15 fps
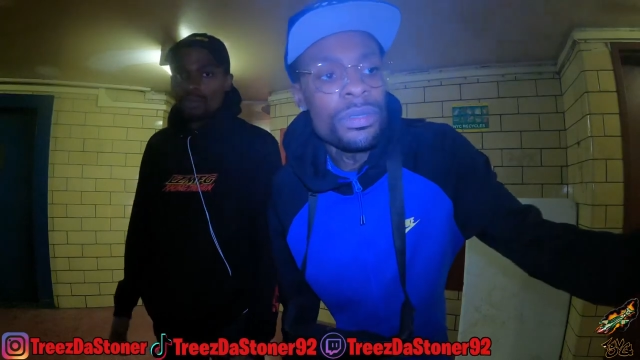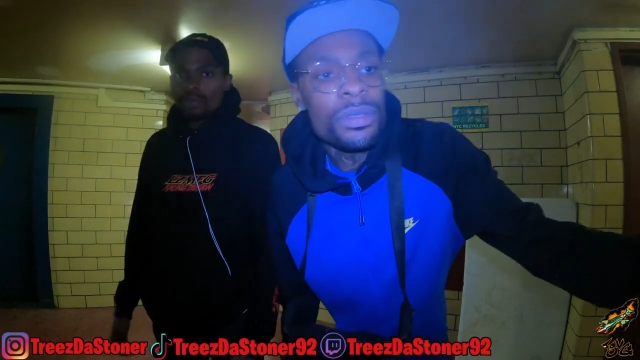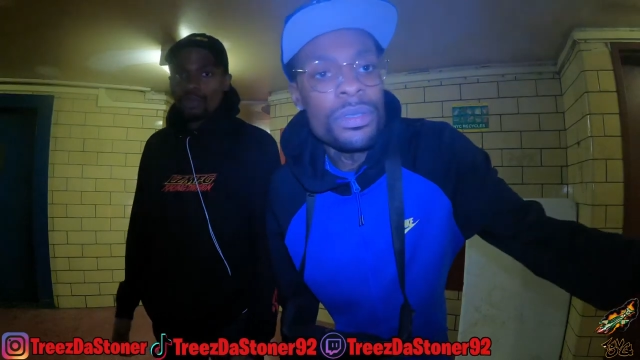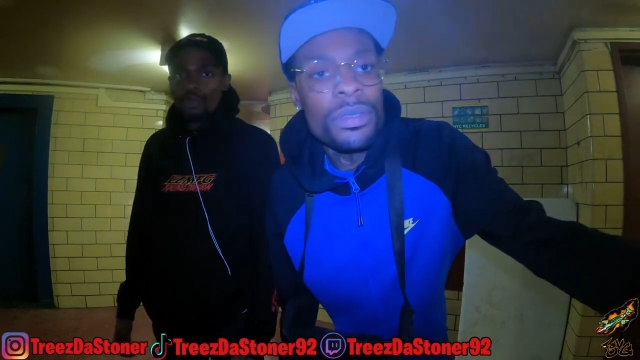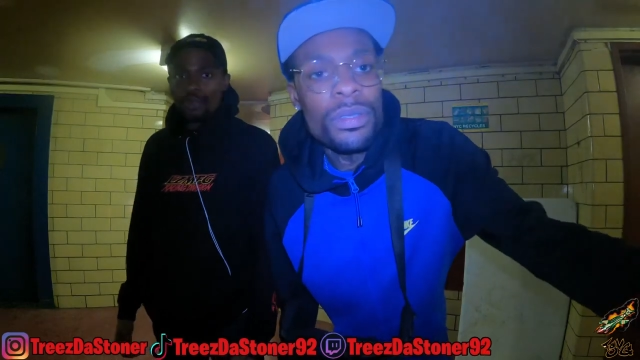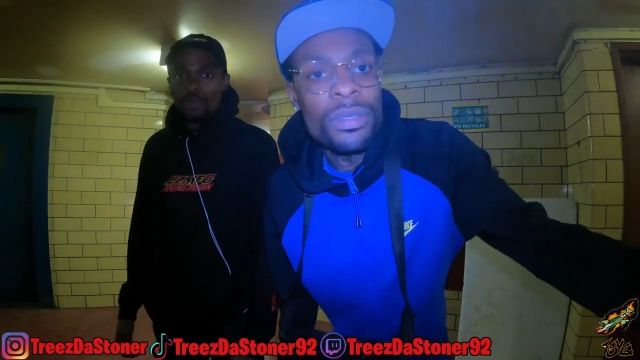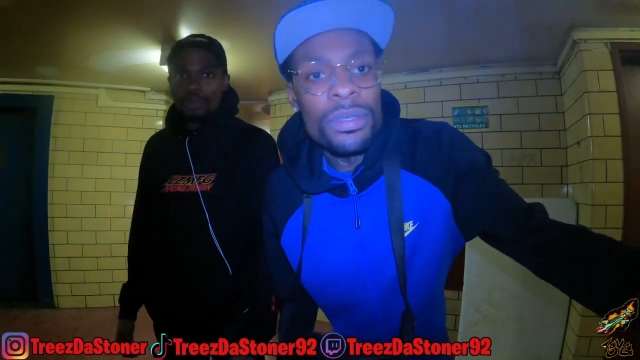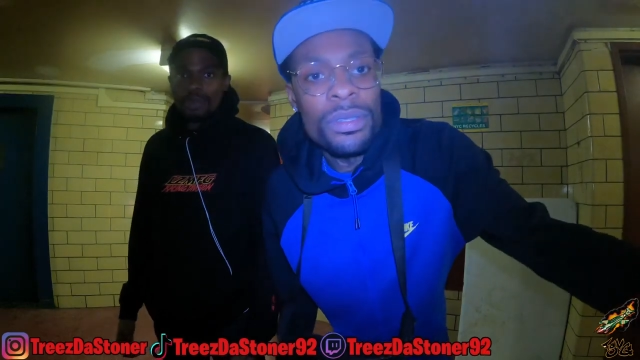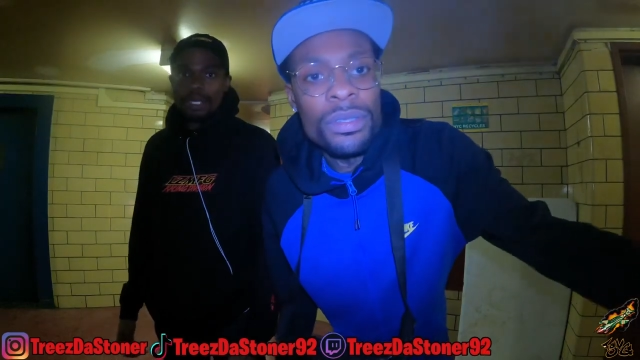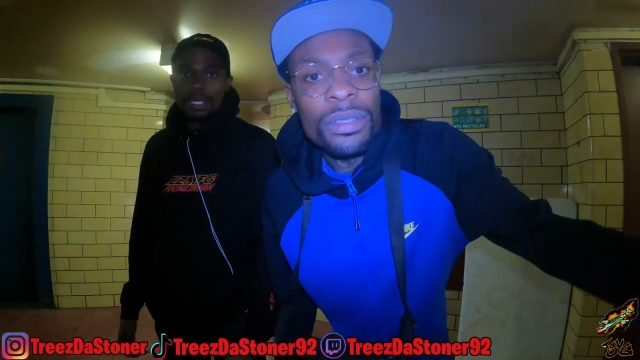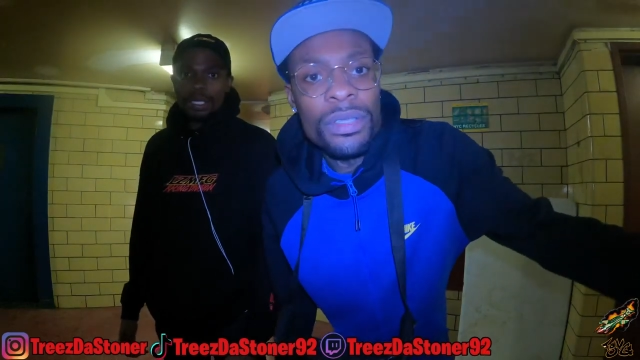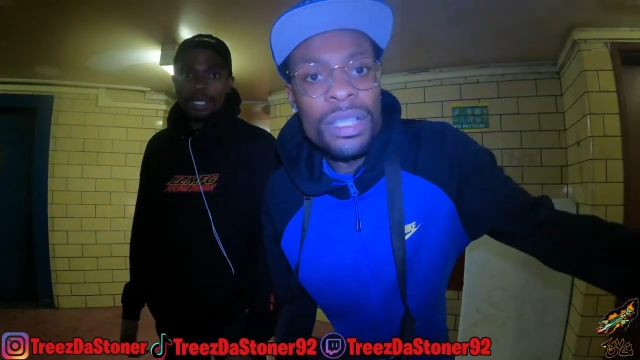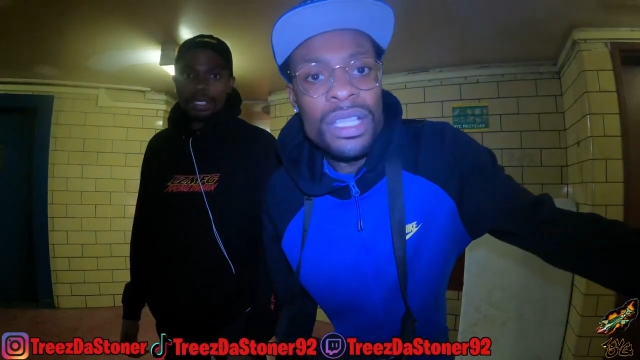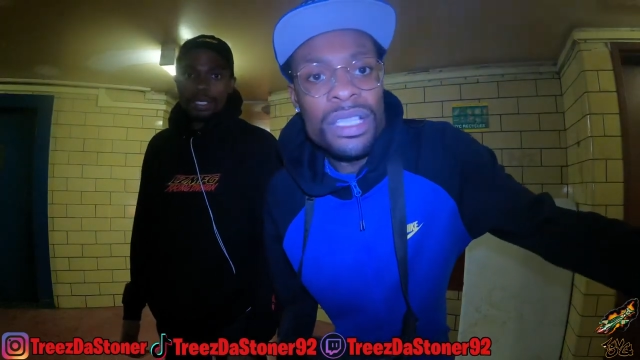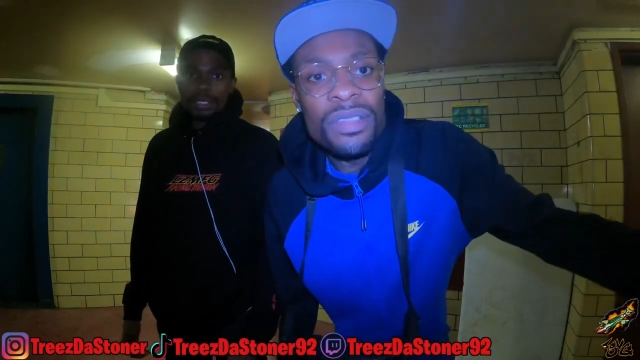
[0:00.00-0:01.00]
Speaker 1: You feel me?
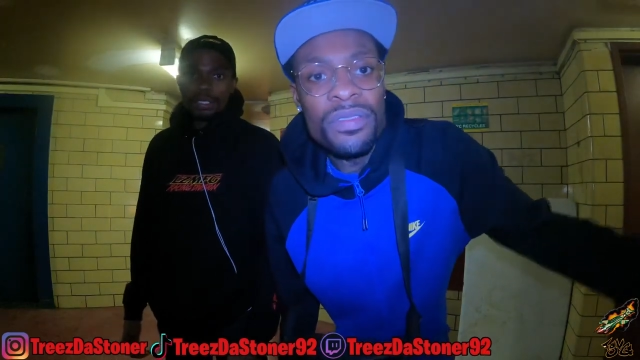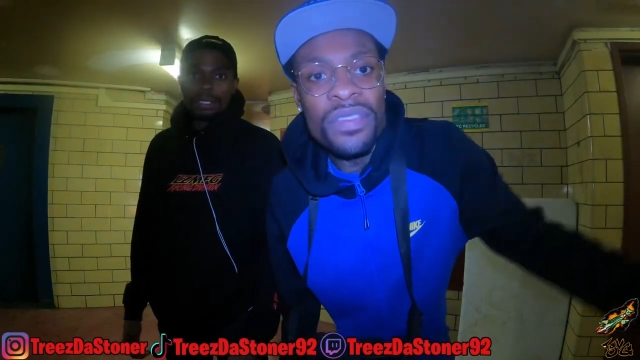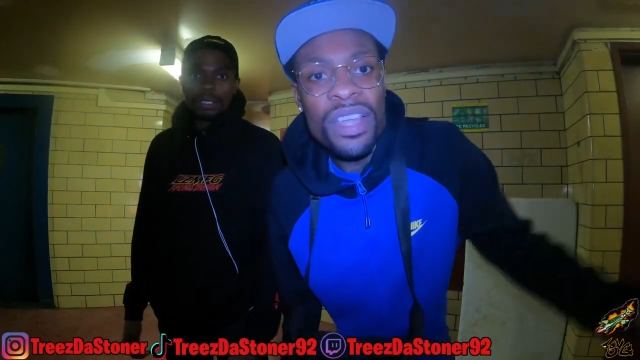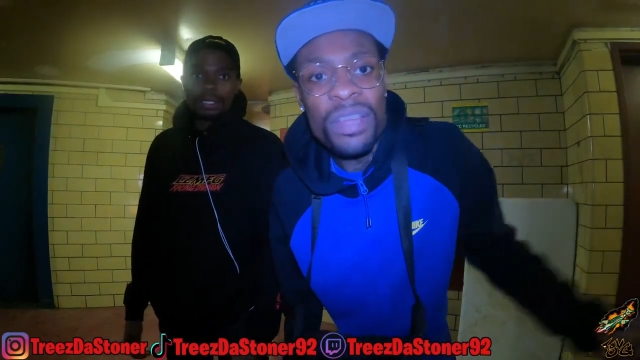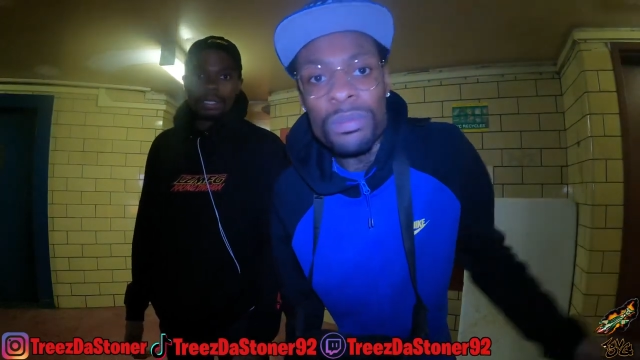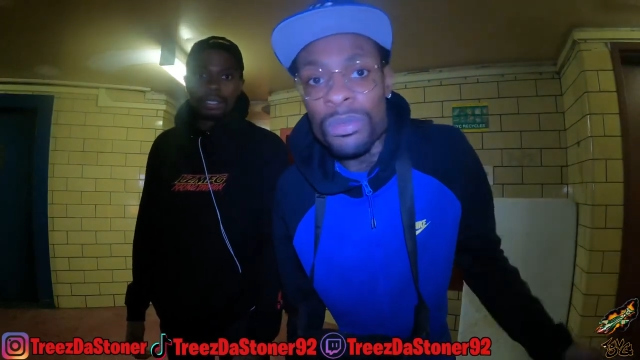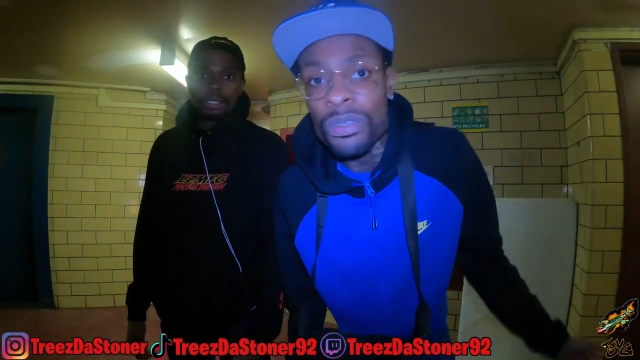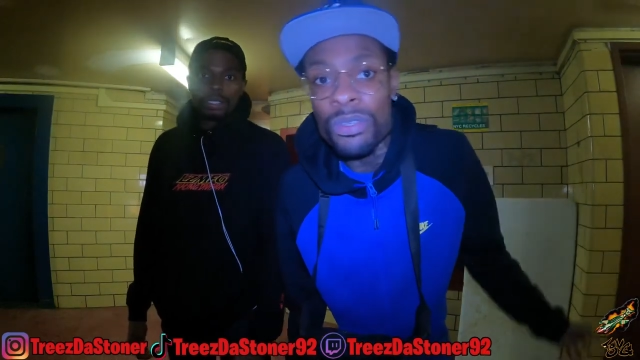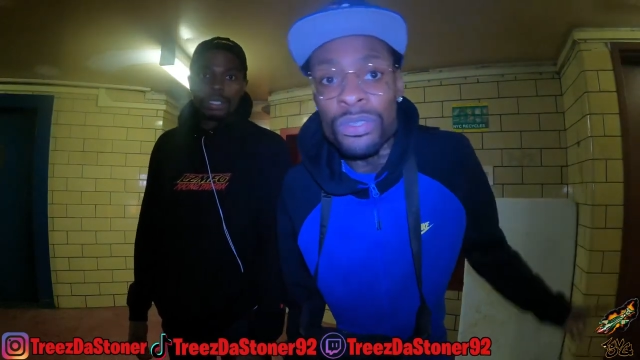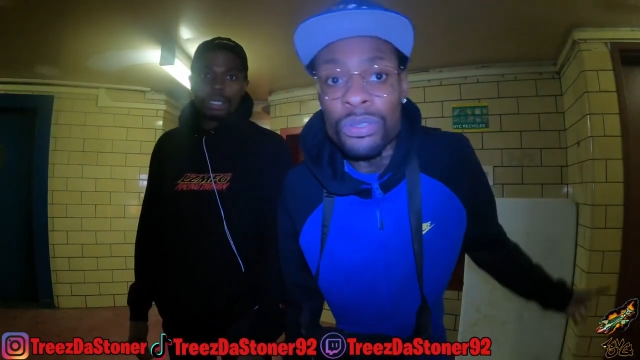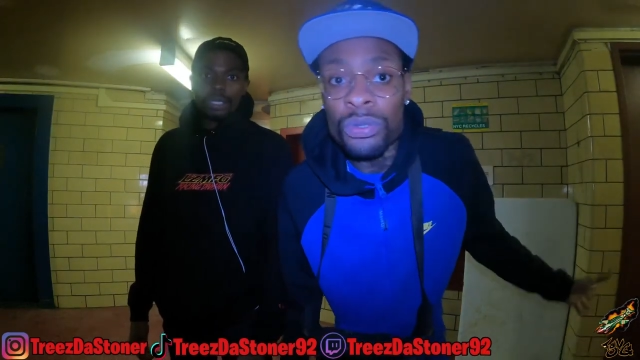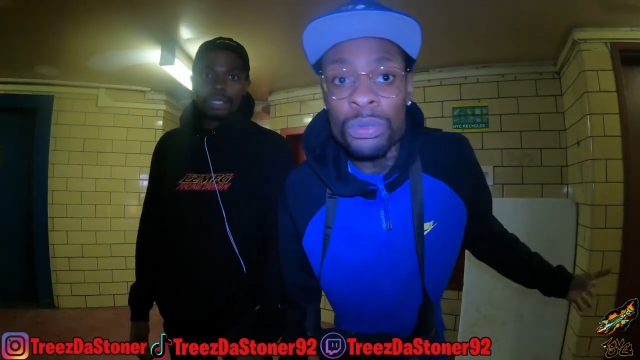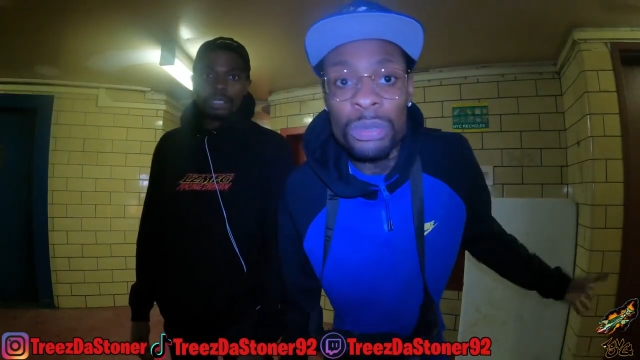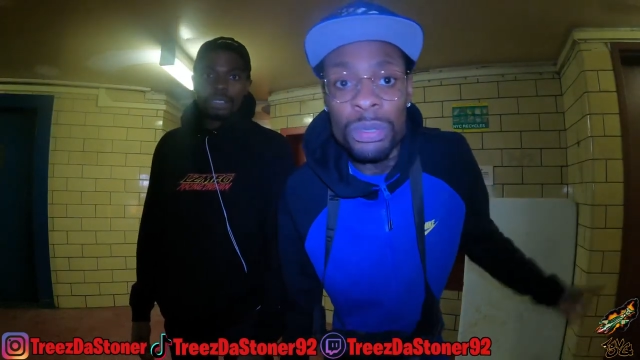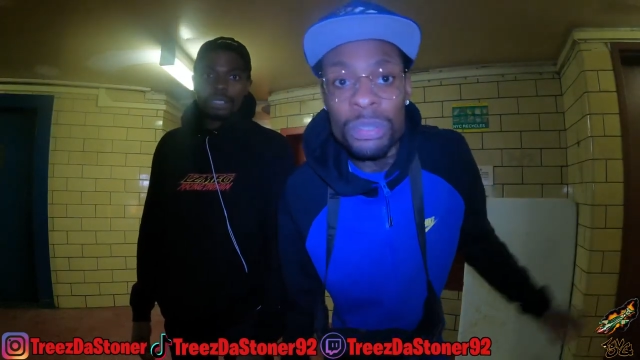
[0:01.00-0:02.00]
That's a fact. We gonna do
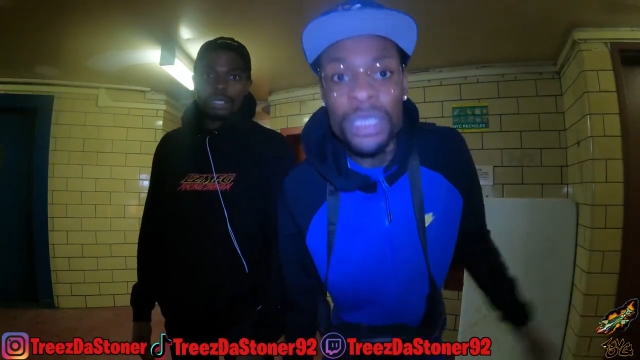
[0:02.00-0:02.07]
what